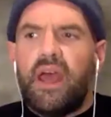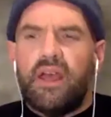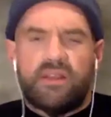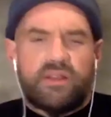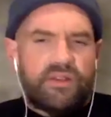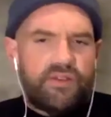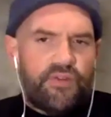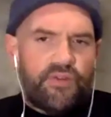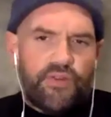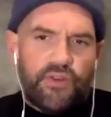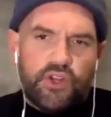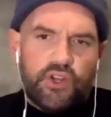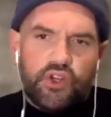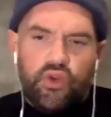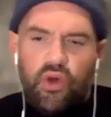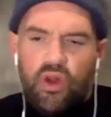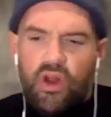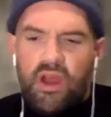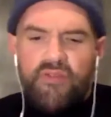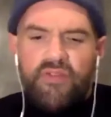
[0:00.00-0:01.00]
Yes, for
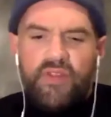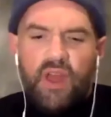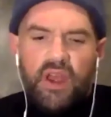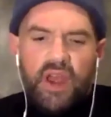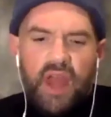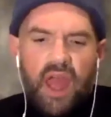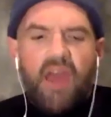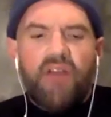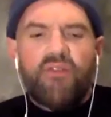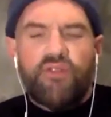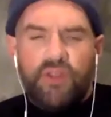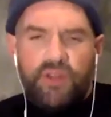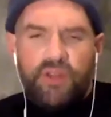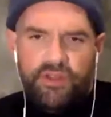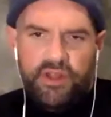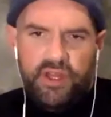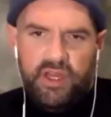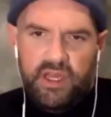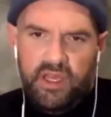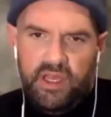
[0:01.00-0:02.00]
sure. I've done
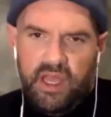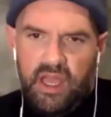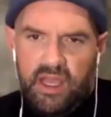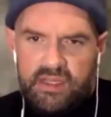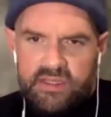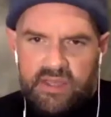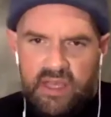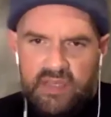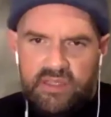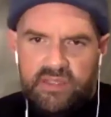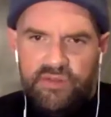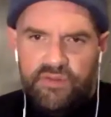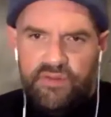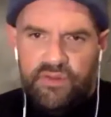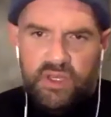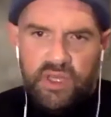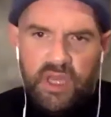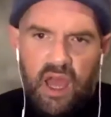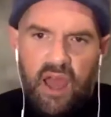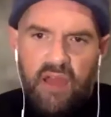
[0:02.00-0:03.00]
everything
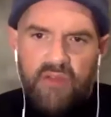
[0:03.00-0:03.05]
excessively.